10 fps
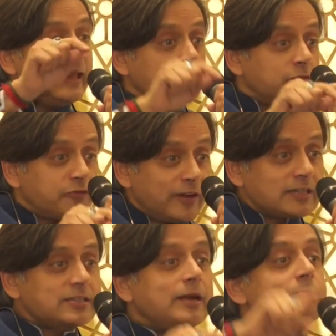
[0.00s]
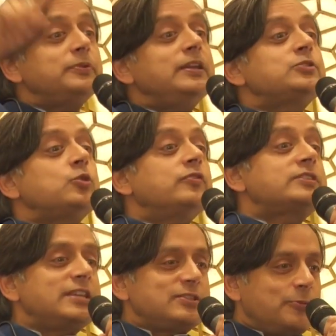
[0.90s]
in French companies'
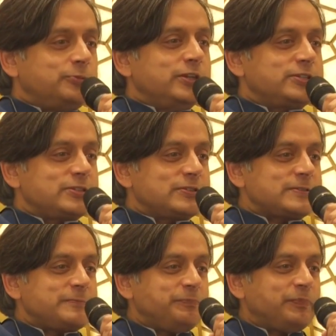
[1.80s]
overseas operations.